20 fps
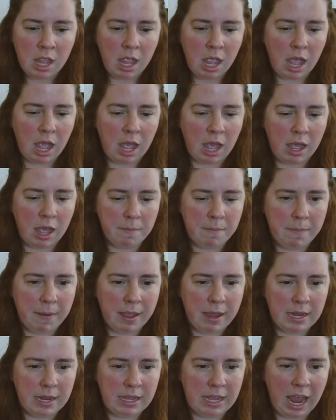Uh,
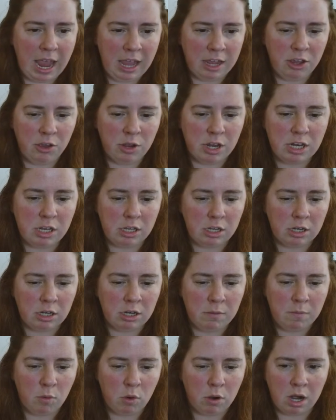but yeah, you can learn
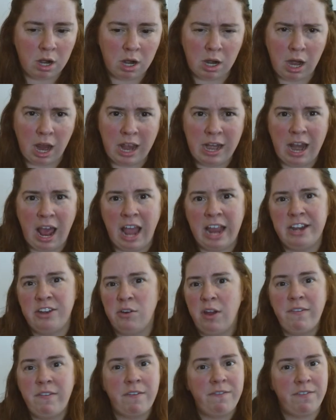more, and I do
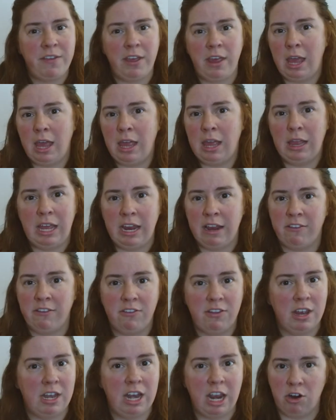have affiliate links
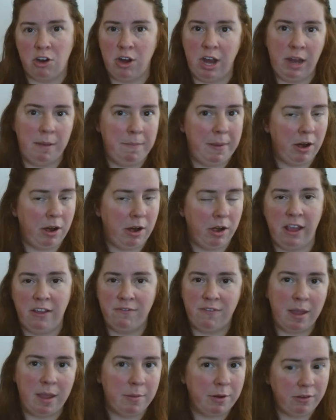to Knit Crate and Paradise
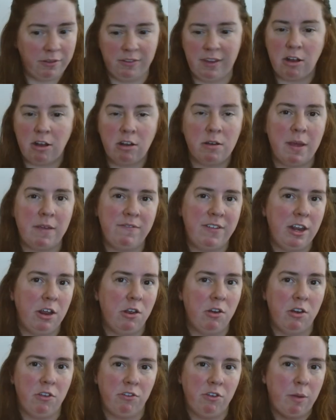Fibers down in my video
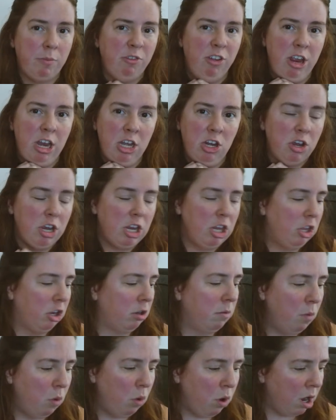description. You can learn
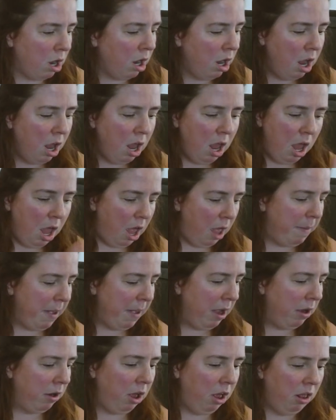more
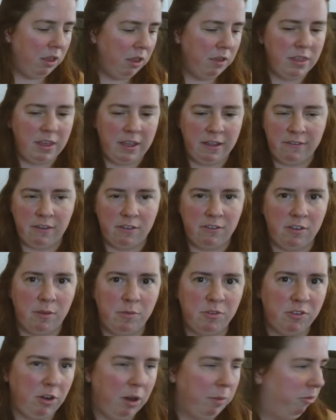about all of these
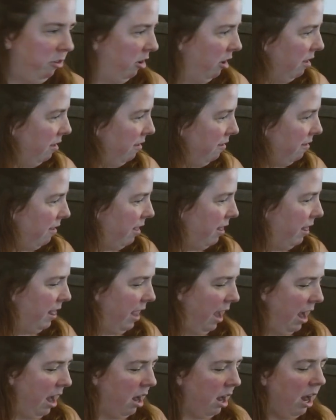subscriptions
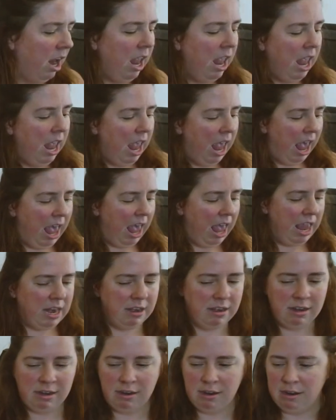there.
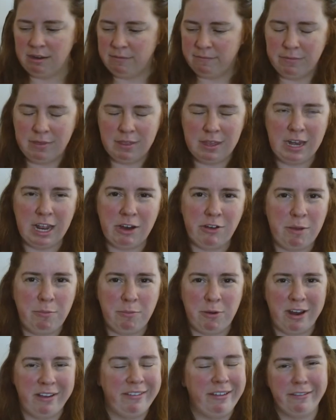And the Knit Crate
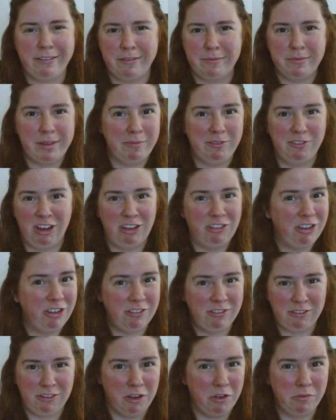pricing sometimes
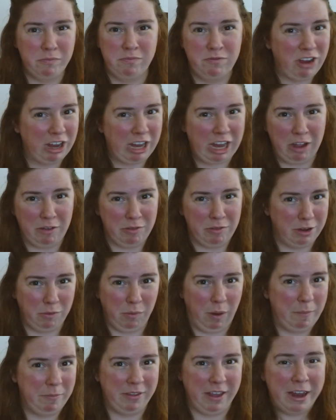changes, so check out their
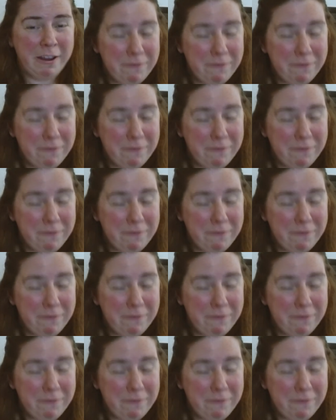website